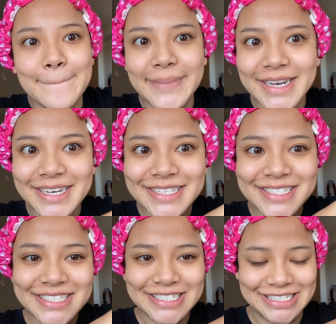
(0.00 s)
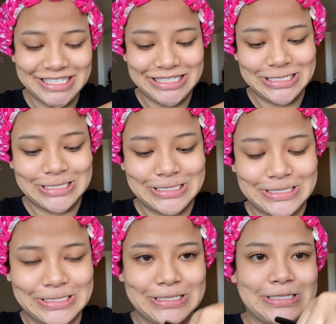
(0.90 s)
But
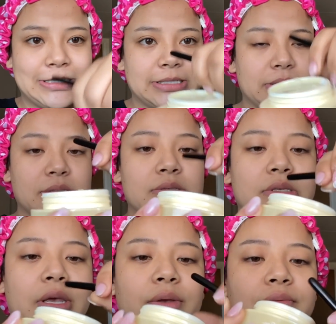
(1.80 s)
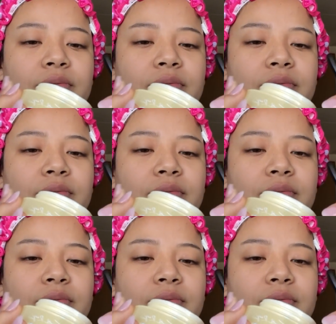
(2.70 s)
okay,